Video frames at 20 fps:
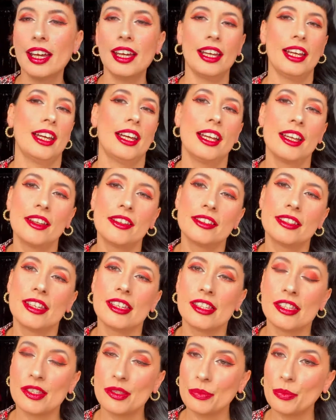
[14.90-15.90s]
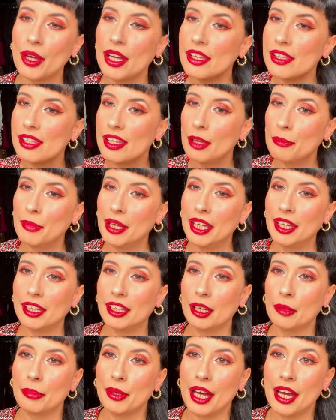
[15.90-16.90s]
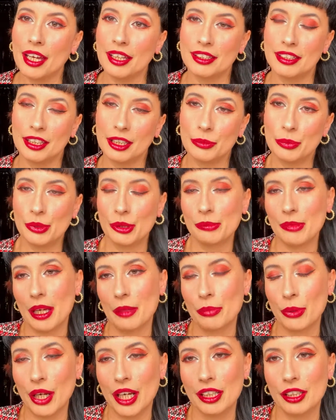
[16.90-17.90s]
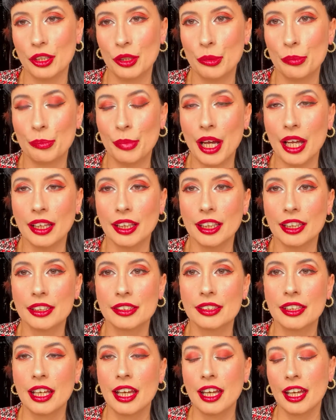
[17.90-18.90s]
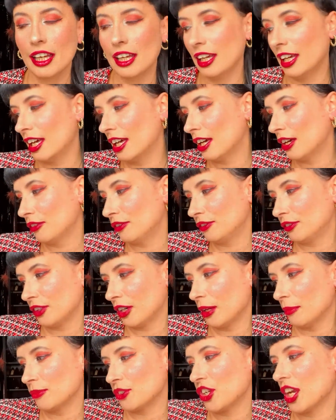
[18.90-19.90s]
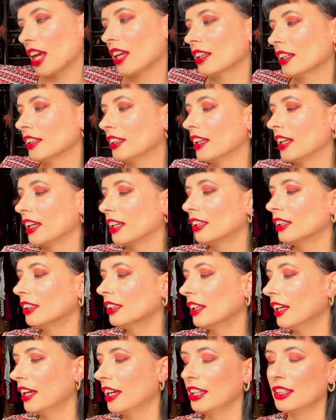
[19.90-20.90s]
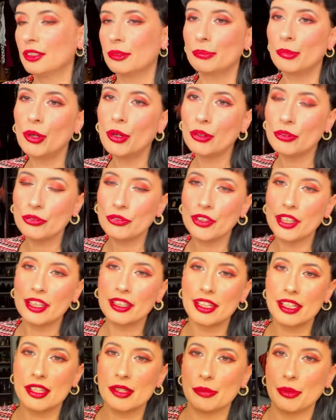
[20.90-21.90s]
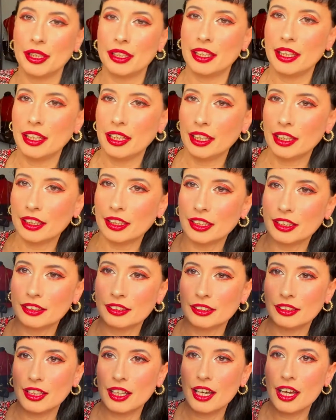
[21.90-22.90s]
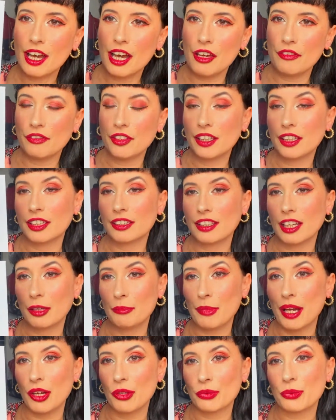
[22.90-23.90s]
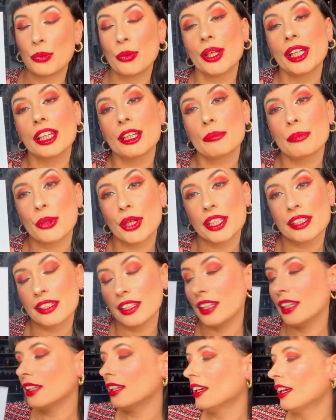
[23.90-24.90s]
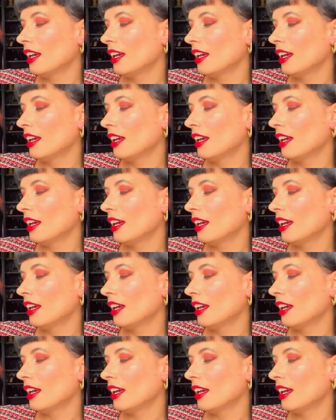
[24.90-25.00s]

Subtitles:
And this was a makeup I did with my brand new palette from JACLIN HILL and MORPHE. This one here, I think it came out really pretty.